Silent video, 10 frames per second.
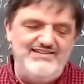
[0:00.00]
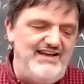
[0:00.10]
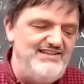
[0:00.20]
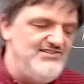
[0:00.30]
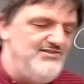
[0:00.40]
I,
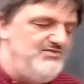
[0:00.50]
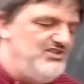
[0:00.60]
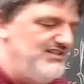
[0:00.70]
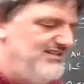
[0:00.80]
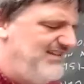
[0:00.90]
I assume
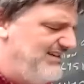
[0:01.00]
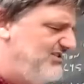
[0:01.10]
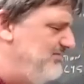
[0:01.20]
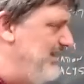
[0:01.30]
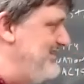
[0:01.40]
she's I
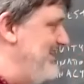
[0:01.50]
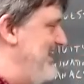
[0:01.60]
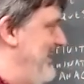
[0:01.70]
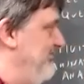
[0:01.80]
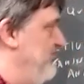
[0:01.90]
assume that's the
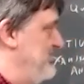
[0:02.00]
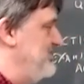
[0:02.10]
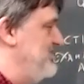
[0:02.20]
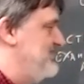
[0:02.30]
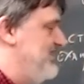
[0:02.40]
kind of
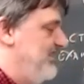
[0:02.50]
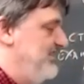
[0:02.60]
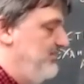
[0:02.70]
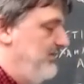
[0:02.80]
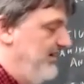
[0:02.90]
question she's
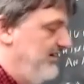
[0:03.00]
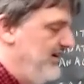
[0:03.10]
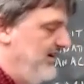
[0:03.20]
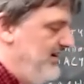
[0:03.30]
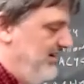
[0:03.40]
talking about.
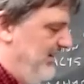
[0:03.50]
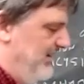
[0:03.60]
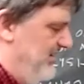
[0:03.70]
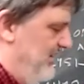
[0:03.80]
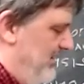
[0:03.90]

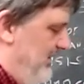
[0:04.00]
Like,